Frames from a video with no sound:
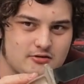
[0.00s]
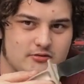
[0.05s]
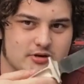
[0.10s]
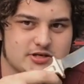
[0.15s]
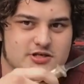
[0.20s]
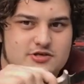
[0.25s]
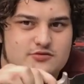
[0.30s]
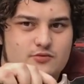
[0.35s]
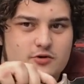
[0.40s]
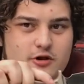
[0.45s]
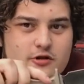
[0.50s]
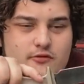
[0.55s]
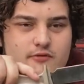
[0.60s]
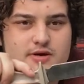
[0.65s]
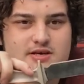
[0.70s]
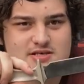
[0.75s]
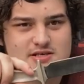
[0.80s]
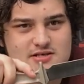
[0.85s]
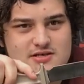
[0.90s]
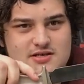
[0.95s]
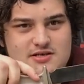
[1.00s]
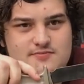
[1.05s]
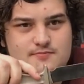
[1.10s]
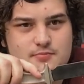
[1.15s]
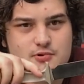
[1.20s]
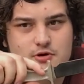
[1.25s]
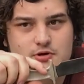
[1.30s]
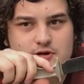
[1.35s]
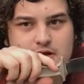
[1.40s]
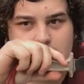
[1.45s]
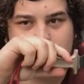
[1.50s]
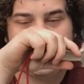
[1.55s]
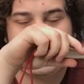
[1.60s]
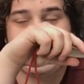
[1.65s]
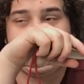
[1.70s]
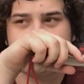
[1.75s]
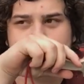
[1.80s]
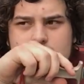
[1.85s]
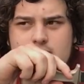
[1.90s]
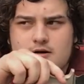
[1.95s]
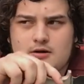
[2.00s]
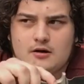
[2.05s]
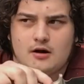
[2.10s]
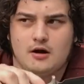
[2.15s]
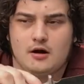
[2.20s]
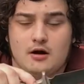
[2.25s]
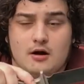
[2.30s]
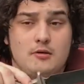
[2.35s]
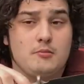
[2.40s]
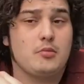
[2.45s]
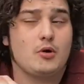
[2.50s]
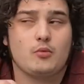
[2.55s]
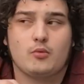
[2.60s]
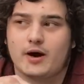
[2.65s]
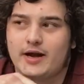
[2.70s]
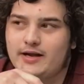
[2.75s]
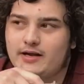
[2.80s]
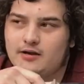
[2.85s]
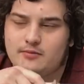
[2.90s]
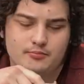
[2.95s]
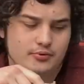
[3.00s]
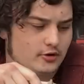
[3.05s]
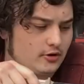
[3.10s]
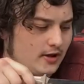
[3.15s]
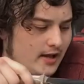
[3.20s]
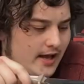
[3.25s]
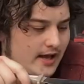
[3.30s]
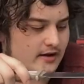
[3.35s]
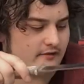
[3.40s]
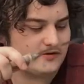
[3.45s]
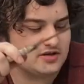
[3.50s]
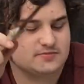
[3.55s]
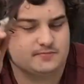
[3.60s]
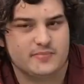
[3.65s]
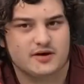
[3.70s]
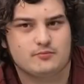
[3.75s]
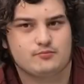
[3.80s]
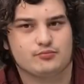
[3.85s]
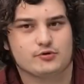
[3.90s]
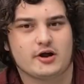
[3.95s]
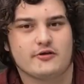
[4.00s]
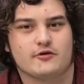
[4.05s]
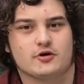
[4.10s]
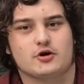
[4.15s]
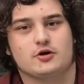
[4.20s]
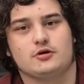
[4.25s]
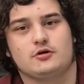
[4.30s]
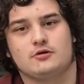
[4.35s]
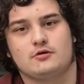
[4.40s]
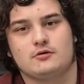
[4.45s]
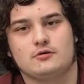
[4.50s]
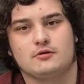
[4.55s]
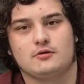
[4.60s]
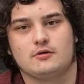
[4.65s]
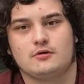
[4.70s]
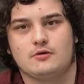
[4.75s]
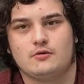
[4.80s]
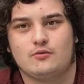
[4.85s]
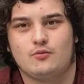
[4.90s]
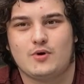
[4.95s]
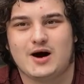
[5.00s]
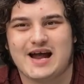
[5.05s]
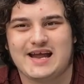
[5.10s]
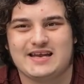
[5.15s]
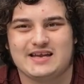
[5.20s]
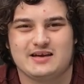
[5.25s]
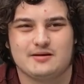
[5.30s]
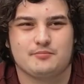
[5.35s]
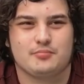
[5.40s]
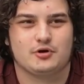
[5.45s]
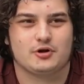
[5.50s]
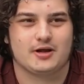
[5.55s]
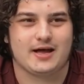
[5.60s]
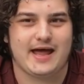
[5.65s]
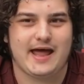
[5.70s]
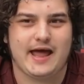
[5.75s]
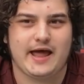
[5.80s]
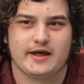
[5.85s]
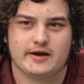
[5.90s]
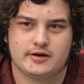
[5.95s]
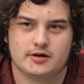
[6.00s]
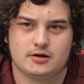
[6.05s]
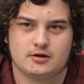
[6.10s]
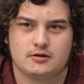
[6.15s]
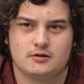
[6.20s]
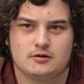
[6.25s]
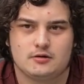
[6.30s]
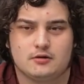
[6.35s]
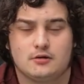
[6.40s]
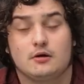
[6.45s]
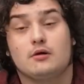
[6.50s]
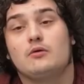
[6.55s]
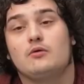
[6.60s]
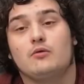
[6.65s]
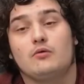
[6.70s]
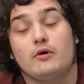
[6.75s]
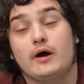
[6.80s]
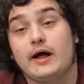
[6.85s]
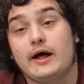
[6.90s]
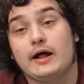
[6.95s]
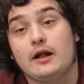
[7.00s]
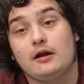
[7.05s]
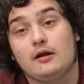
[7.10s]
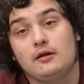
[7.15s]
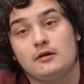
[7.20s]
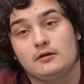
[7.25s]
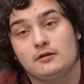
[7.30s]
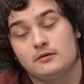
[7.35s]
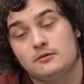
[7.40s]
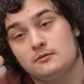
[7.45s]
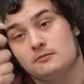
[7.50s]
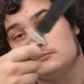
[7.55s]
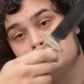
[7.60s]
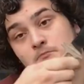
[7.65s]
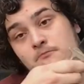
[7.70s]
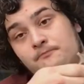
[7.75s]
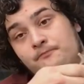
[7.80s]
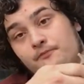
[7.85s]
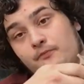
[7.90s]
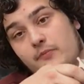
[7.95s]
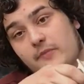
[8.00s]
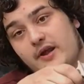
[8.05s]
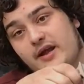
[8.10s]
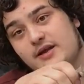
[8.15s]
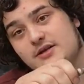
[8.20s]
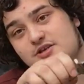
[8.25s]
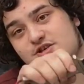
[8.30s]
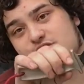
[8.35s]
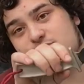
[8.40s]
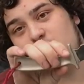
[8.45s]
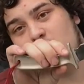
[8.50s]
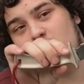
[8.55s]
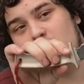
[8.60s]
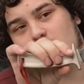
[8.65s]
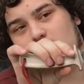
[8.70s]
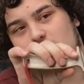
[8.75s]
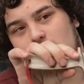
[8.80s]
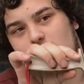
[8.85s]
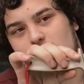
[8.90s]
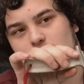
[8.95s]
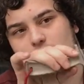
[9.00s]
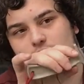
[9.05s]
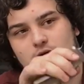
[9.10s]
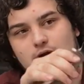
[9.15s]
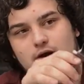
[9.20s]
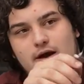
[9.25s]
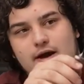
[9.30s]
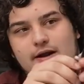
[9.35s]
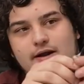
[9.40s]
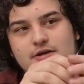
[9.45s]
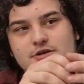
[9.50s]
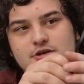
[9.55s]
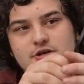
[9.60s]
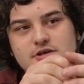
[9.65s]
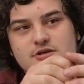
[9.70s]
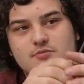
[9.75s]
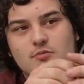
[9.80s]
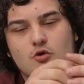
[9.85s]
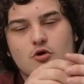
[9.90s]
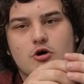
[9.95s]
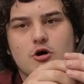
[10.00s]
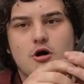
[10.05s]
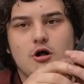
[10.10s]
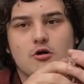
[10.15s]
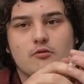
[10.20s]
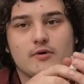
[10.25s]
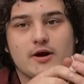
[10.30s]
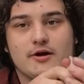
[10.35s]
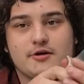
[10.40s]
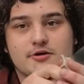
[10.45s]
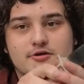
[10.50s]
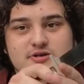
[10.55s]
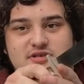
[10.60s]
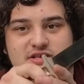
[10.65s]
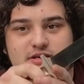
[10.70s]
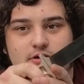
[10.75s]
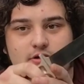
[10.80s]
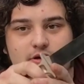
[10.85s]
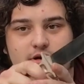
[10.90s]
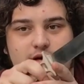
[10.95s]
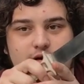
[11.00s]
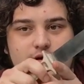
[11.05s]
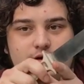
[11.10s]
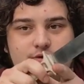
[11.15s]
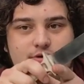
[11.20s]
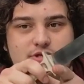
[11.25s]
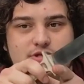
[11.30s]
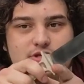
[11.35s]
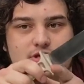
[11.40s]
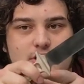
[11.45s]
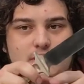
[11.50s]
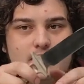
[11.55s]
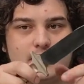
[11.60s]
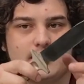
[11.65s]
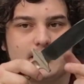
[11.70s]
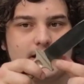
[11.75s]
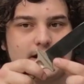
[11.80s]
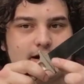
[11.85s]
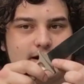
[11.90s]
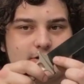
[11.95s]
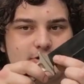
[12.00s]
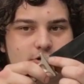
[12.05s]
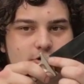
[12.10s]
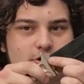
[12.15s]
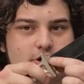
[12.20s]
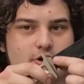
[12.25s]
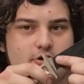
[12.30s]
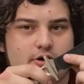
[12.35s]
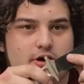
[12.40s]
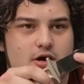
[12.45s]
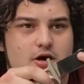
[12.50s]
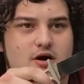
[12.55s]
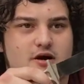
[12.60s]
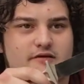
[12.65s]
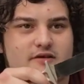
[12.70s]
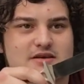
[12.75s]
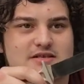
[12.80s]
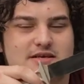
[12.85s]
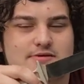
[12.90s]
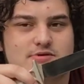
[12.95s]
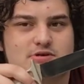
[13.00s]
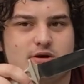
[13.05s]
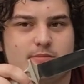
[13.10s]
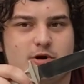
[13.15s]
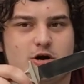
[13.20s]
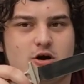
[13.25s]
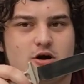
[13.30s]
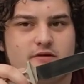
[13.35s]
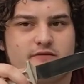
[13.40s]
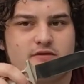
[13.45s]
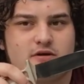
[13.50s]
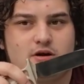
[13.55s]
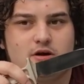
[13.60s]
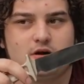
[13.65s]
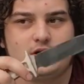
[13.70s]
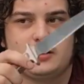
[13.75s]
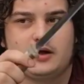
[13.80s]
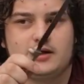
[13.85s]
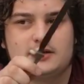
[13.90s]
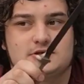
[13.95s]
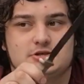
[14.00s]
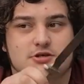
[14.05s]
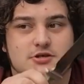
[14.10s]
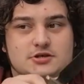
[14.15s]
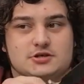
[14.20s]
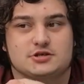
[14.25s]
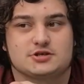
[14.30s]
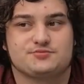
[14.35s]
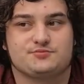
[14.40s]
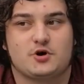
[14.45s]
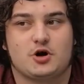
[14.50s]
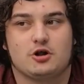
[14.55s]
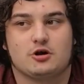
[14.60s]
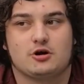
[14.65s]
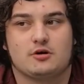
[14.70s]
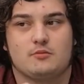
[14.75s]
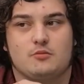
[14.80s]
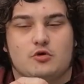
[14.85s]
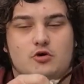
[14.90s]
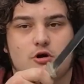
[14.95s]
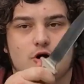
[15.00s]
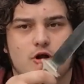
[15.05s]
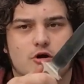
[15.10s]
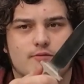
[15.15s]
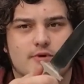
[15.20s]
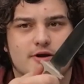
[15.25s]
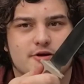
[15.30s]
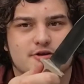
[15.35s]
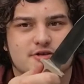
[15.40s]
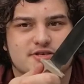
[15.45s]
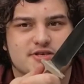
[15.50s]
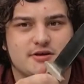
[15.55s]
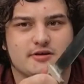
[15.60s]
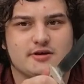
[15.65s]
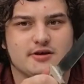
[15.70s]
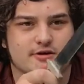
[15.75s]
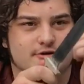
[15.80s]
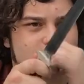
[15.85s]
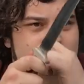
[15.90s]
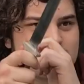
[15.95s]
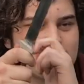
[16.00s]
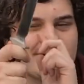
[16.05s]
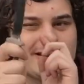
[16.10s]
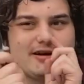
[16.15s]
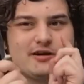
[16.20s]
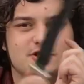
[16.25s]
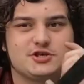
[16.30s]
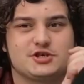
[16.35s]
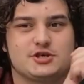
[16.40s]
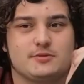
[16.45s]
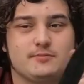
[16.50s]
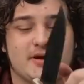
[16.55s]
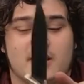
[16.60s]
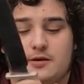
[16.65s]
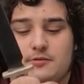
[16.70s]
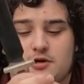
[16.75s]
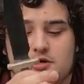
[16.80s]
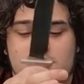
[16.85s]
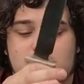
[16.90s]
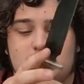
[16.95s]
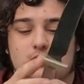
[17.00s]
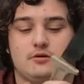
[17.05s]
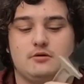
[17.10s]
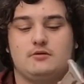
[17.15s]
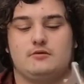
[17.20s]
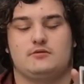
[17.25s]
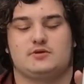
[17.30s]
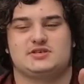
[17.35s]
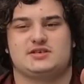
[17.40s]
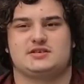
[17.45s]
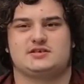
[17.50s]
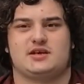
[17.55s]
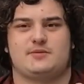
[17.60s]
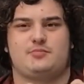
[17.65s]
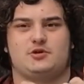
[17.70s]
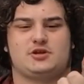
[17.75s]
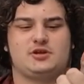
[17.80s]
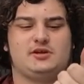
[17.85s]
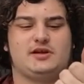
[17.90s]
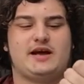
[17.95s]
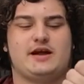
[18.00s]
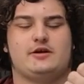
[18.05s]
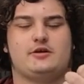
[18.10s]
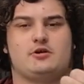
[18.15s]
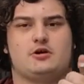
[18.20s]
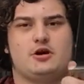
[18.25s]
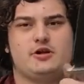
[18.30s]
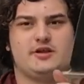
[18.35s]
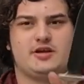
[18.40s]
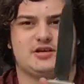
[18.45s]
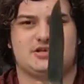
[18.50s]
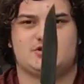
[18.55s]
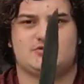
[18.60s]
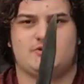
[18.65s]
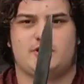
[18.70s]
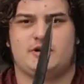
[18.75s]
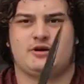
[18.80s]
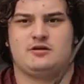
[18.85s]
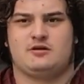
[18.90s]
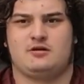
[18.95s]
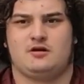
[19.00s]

which is one of the reasons this pulled ahead. But why did it pull ahead of its big brother? Why did it pull ahead? Well, it's smaller, and it's just more all-around utility use. Again, I took the coating off because that was coming off. It's just smaller, more all-around utility use. You're going to be able to, since I put the lanyard on this one,